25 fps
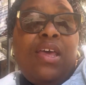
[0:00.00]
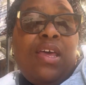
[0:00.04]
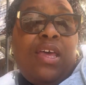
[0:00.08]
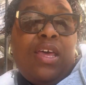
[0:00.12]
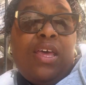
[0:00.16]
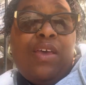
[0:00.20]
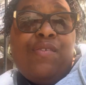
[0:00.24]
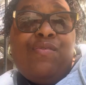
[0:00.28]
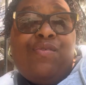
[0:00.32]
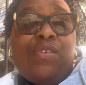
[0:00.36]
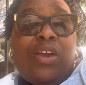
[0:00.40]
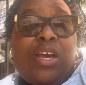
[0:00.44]

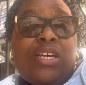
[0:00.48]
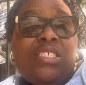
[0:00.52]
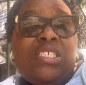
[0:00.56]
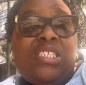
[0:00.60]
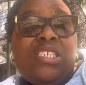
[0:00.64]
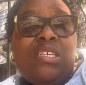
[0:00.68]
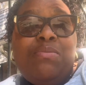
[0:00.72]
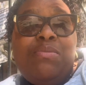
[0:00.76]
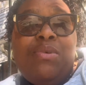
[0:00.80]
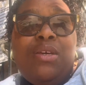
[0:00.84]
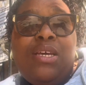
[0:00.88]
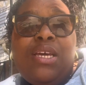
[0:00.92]
if y'all
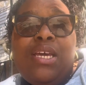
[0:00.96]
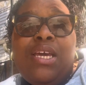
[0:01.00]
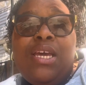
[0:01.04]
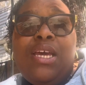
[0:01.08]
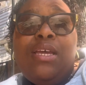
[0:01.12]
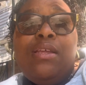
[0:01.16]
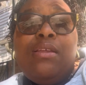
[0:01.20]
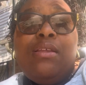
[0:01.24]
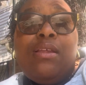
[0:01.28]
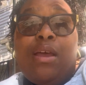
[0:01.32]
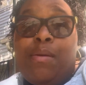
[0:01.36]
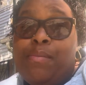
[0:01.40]
see me
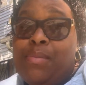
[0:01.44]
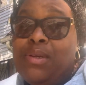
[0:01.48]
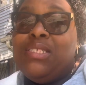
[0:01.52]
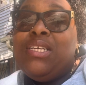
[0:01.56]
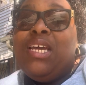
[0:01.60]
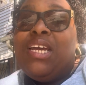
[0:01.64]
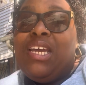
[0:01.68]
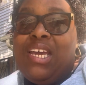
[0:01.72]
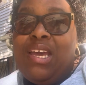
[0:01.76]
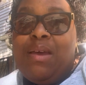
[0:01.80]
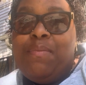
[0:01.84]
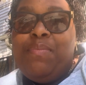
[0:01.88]
again that means i
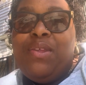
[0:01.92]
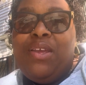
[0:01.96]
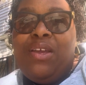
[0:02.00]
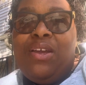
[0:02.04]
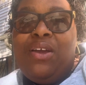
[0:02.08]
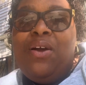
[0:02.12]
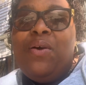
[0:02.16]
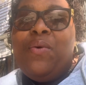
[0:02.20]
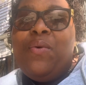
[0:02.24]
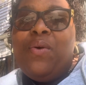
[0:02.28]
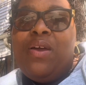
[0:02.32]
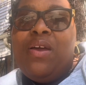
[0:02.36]
kept it
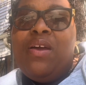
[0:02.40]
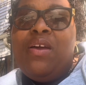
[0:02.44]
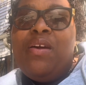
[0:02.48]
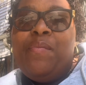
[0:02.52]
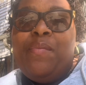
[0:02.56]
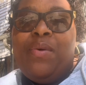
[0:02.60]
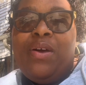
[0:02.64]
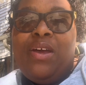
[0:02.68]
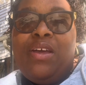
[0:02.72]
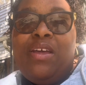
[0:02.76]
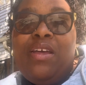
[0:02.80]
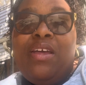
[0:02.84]
going
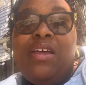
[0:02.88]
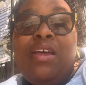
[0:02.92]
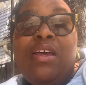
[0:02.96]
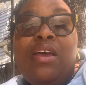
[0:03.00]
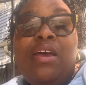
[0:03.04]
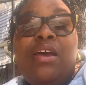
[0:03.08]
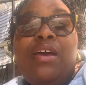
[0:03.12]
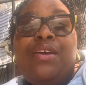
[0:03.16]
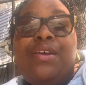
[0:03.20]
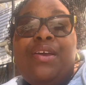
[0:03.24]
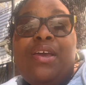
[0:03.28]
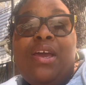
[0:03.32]
but
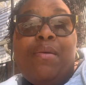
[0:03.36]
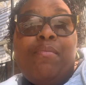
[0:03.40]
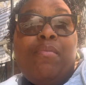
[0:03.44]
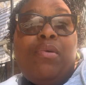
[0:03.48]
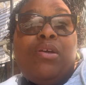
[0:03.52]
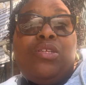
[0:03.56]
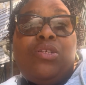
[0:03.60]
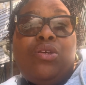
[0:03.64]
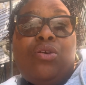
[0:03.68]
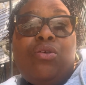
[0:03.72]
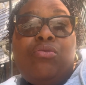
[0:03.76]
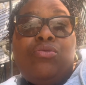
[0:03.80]
yeah i'm about
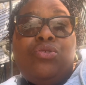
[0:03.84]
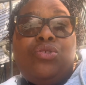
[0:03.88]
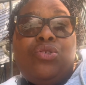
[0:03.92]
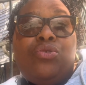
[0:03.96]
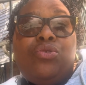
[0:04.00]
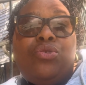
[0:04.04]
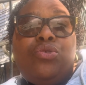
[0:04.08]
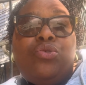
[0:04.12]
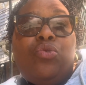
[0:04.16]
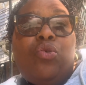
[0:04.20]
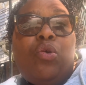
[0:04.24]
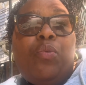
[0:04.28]
to go to the
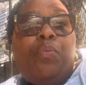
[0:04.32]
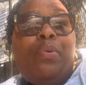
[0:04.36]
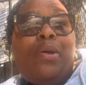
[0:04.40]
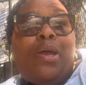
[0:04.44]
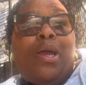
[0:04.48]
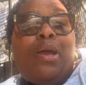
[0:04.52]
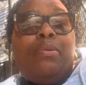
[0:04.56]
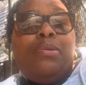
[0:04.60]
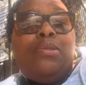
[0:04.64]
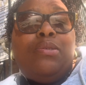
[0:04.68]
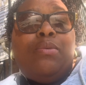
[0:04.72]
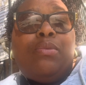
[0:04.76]
store pick
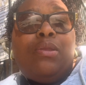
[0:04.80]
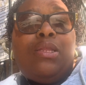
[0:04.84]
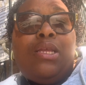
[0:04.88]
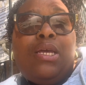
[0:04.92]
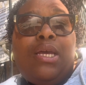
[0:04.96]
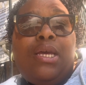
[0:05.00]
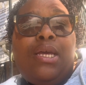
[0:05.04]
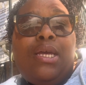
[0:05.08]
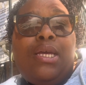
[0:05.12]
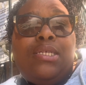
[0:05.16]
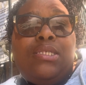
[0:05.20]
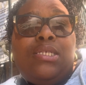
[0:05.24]
up some
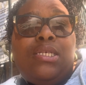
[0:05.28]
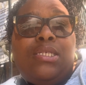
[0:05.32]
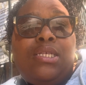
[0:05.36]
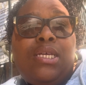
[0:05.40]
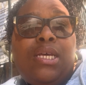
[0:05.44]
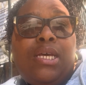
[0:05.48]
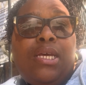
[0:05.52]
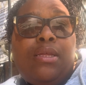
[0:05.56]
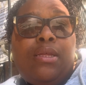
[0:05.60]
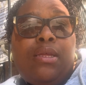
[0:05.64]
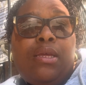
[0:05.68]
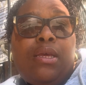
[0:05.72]
things and
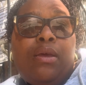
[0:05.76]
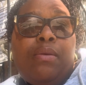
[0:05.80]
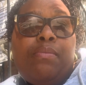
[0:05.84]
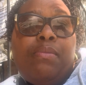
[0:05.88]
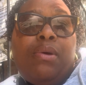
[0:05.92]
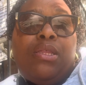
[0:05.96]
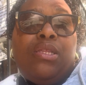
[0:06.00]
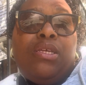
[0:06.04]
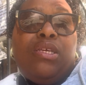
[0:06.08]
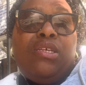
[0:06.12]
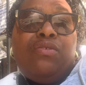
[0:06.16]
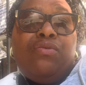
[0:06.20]
then get my
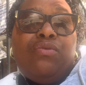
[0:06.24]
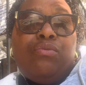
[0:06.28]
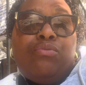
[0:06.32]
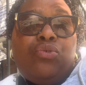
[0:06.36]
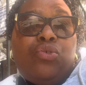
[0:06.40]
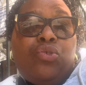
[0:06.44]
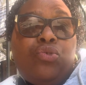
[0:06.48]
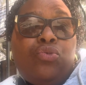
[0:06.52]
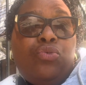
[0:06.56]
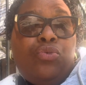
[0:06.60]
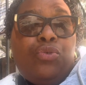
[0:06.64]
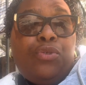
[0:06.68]
niece from
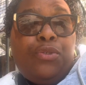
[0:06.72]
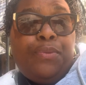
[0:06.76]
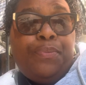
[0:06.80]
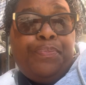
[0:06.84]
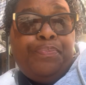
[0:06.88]
school